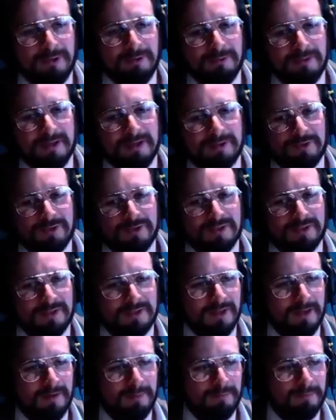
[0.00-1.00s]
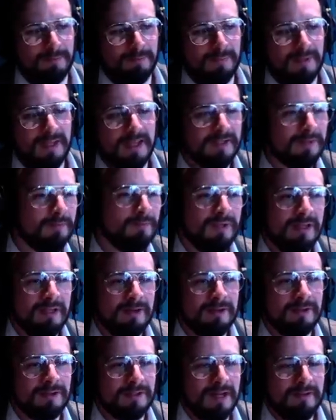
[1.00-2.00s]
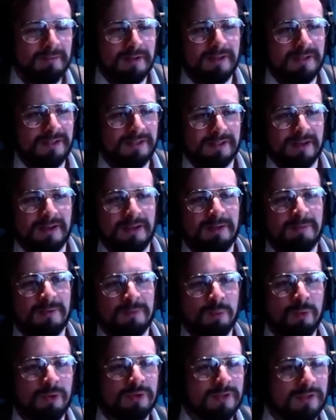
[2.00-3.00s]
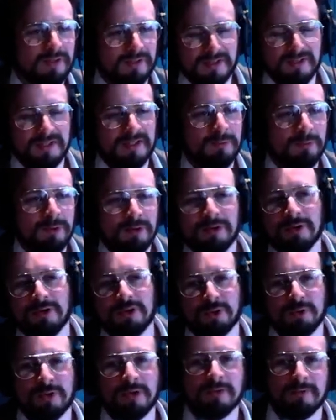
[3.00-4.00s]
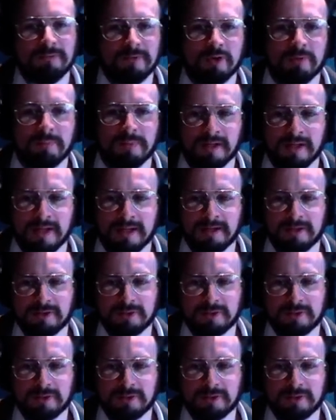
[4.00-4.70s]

You know, let's just get some beers and have a nice time and wander the city. We're going to show you the real Berlin.